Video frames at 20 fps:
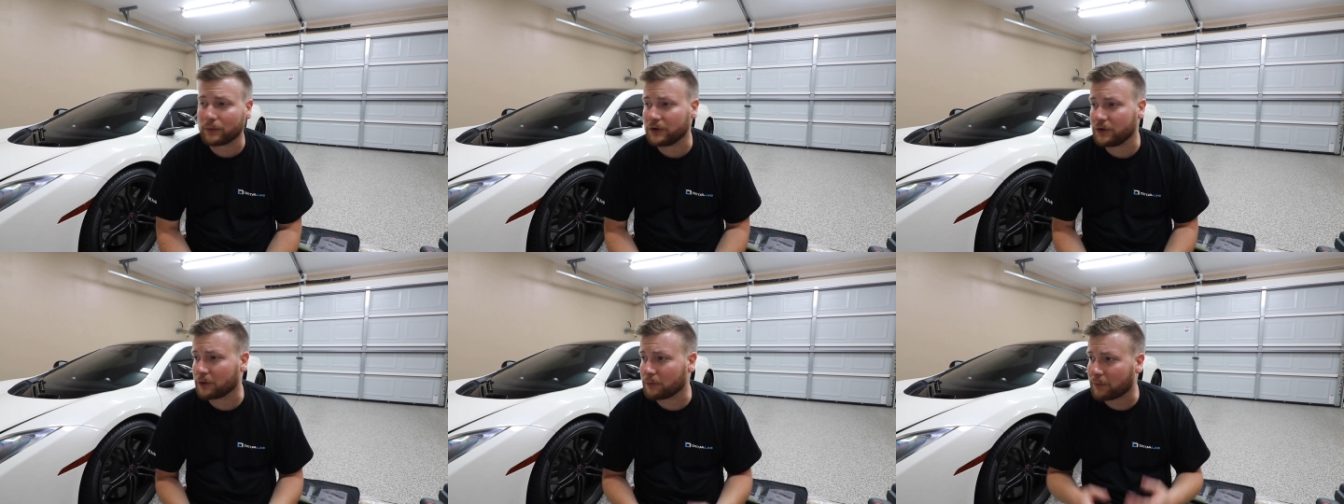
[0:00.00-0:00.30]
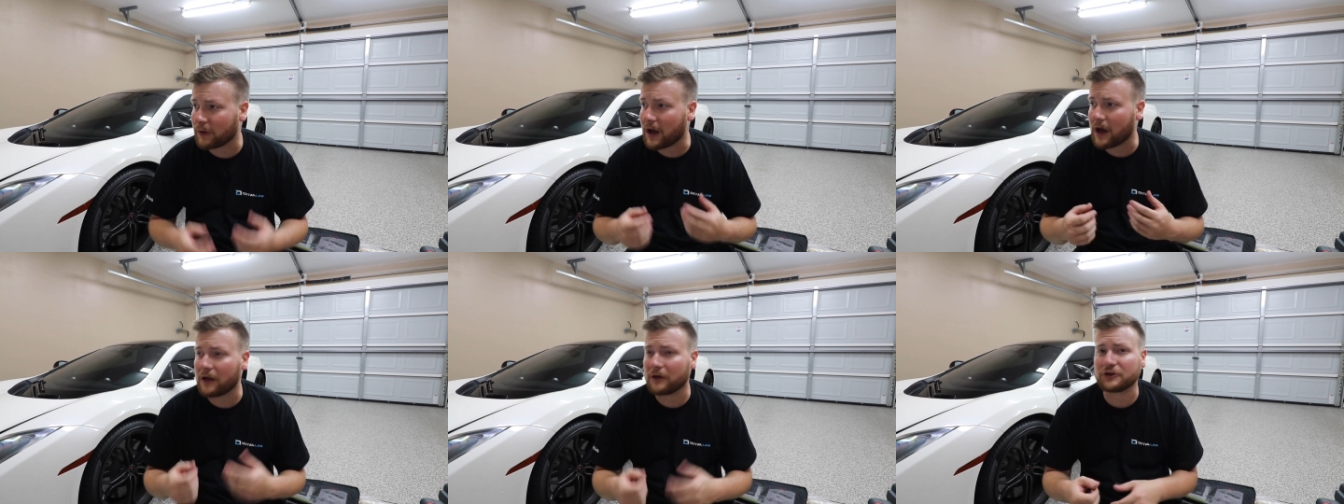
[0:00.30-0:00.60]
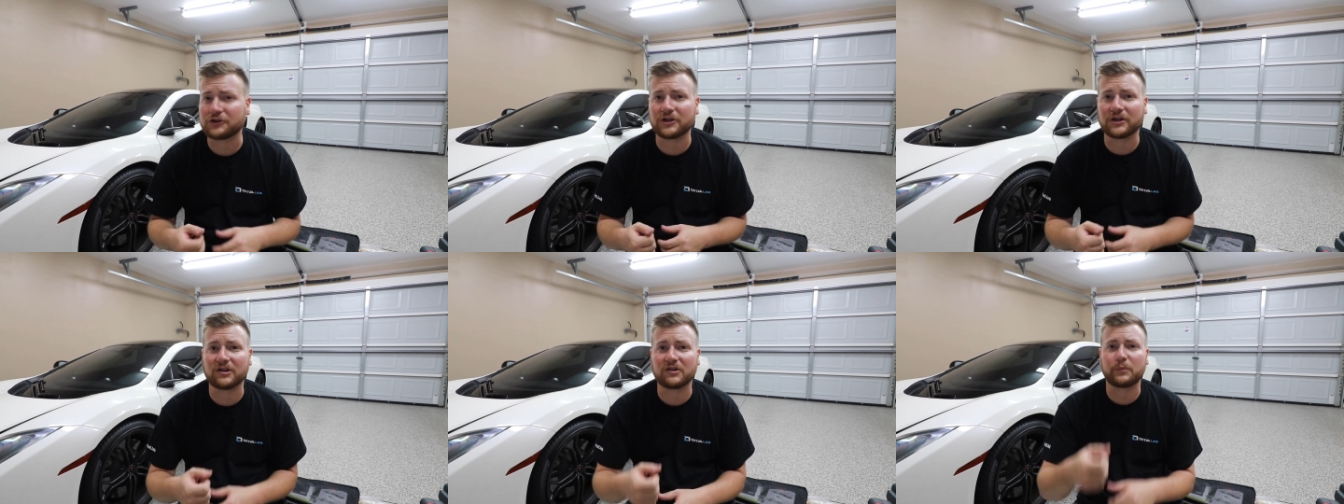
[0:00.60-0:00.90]
When you're
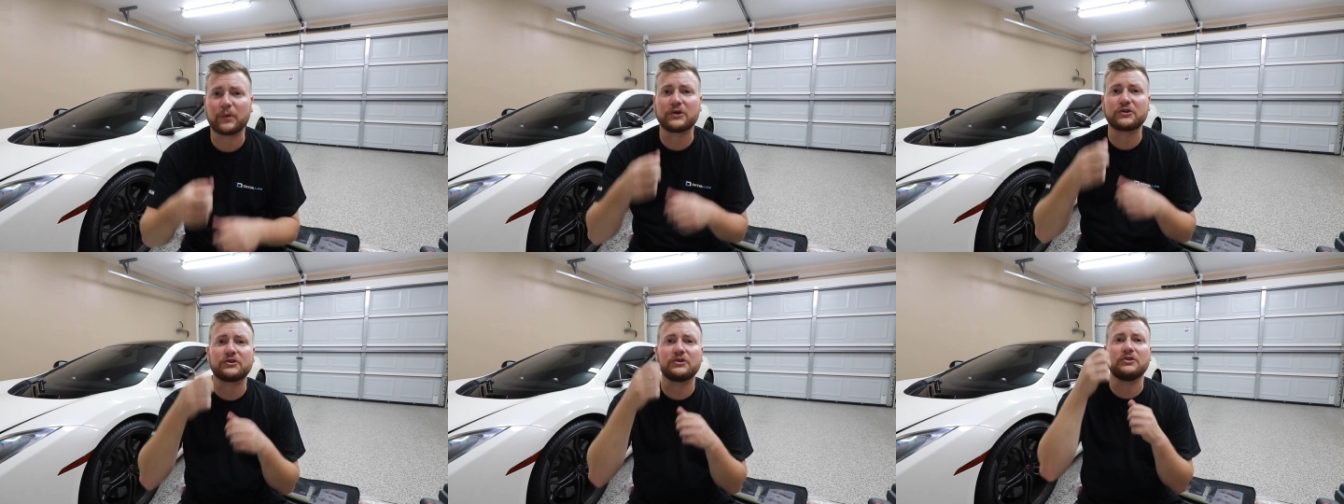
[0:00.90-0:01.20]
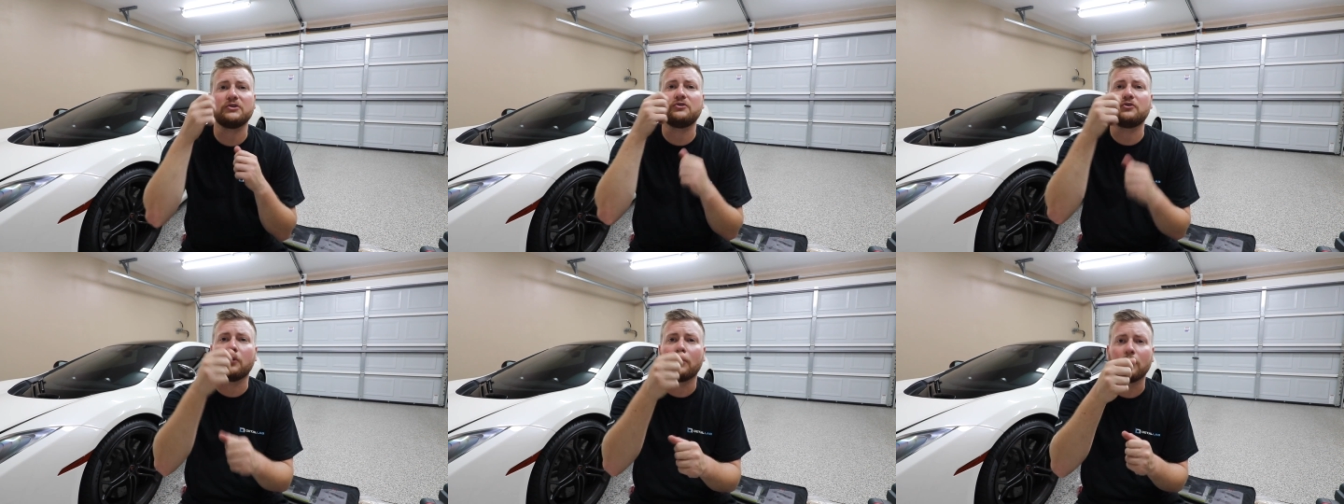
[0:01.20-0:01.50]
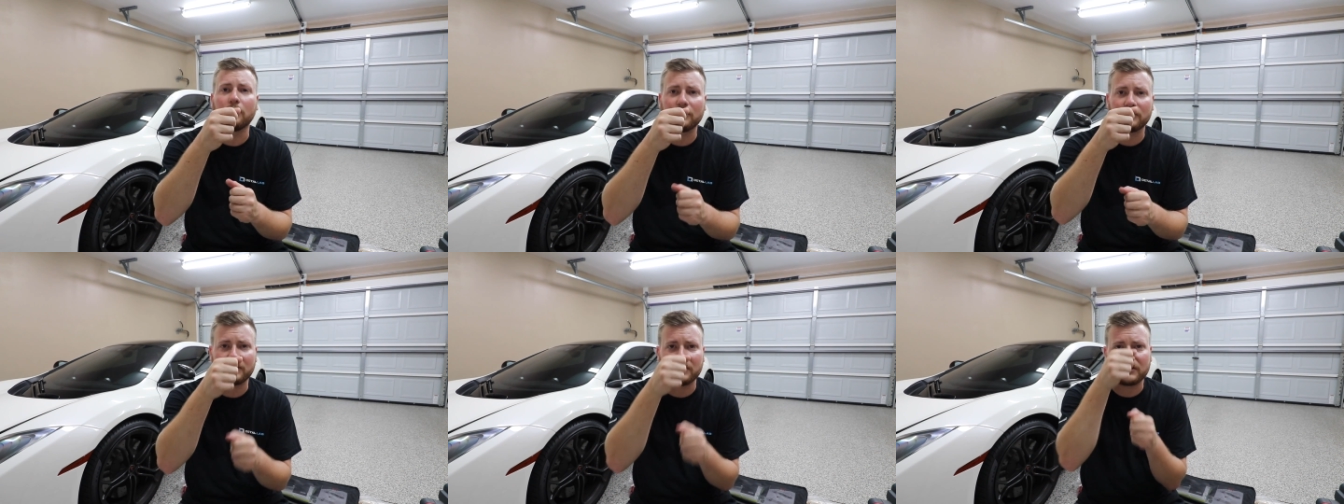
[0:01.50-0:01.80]
polishing, especially
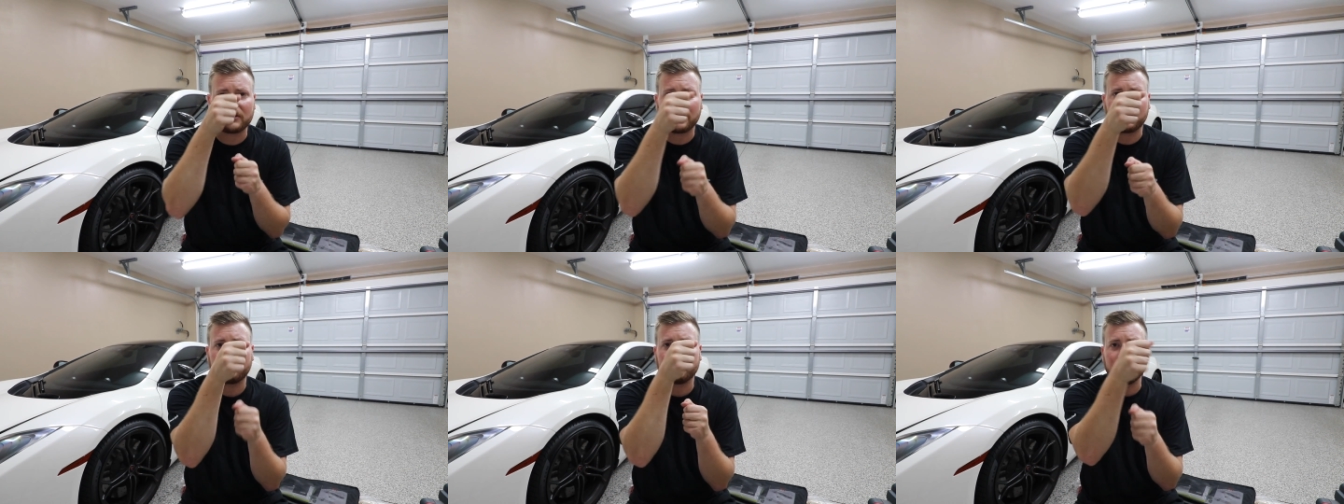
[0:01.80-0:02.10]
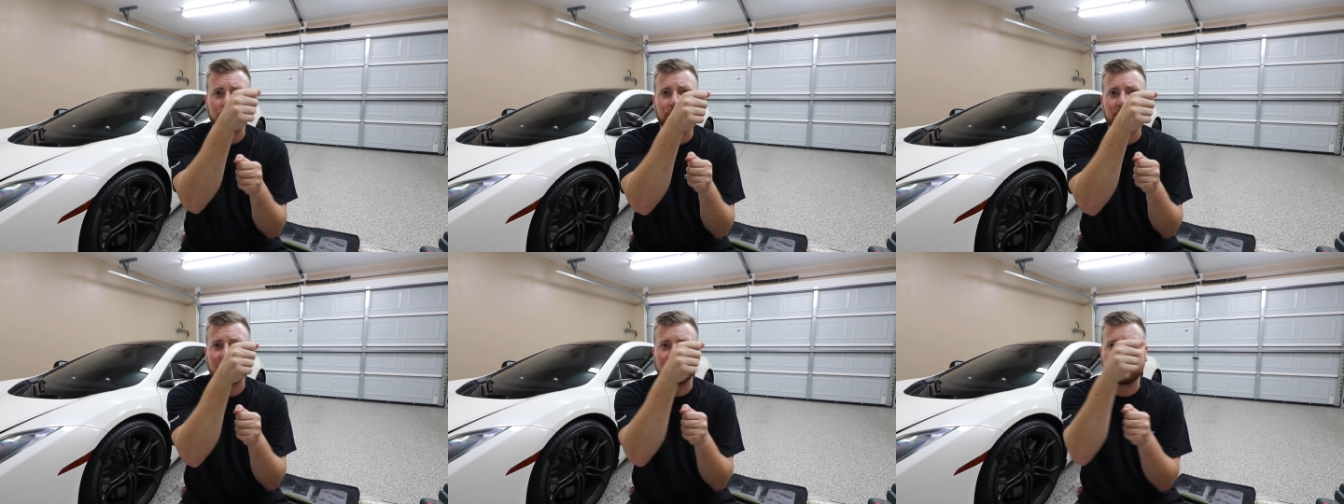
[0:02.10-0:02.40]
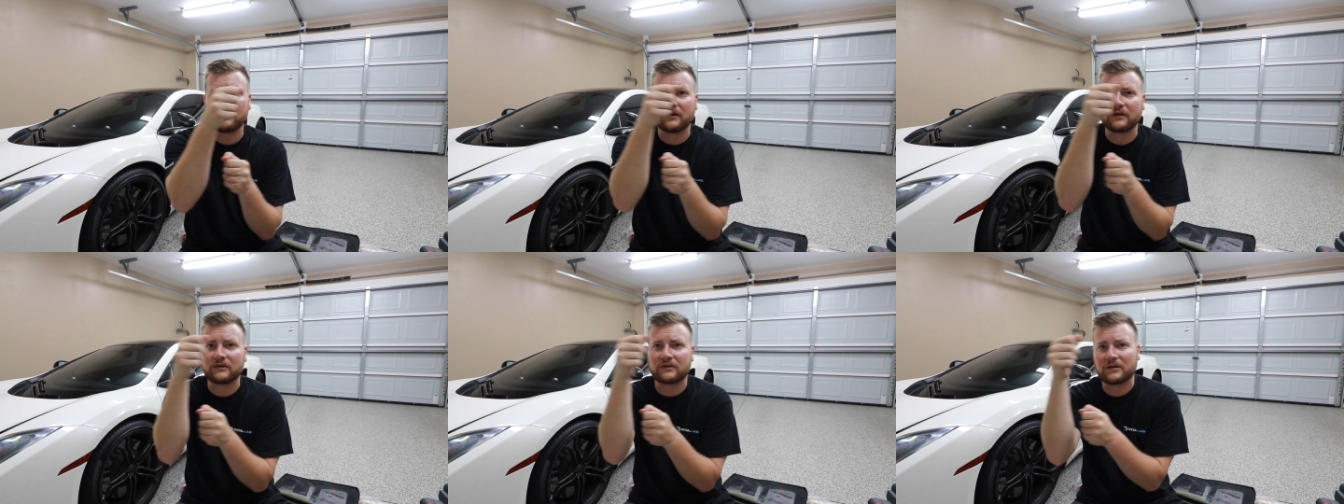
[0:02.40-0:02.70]
doors and stuff, and you're
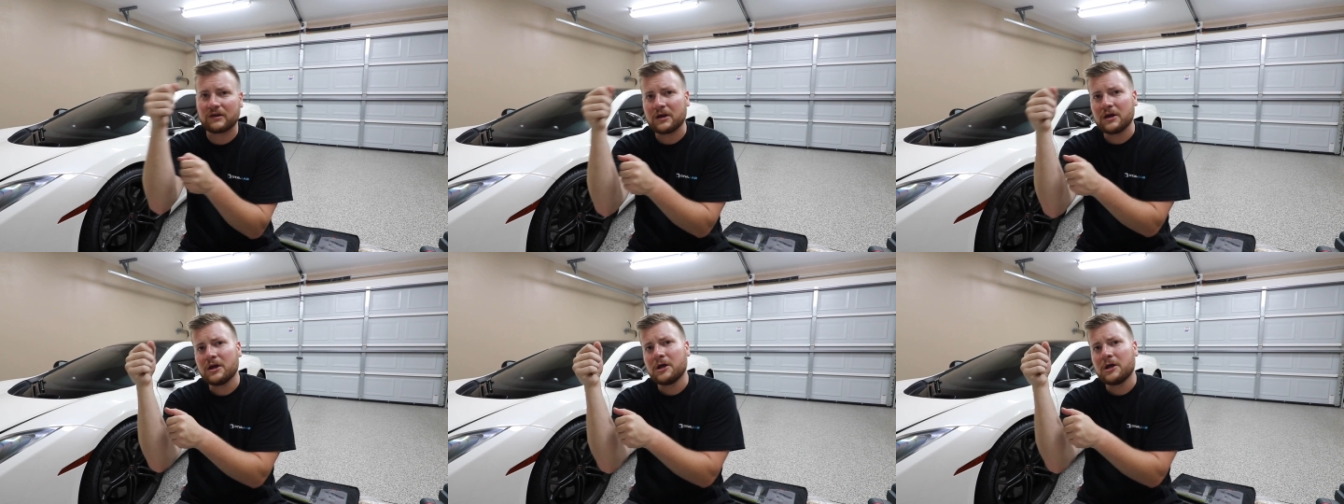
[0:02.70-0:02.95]
like this,